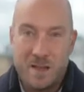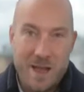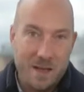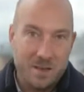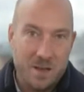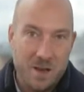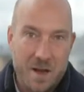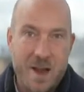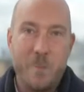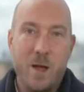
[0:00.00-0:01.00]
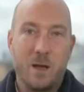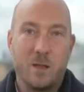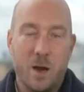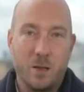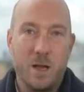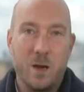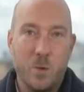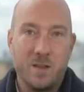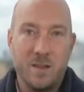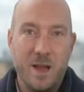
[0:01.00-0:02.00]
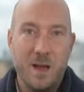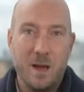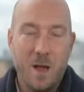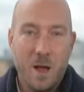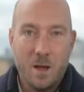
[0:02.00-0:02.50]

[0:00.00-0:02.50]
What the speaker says: And that's the dynamic that I think we're seeing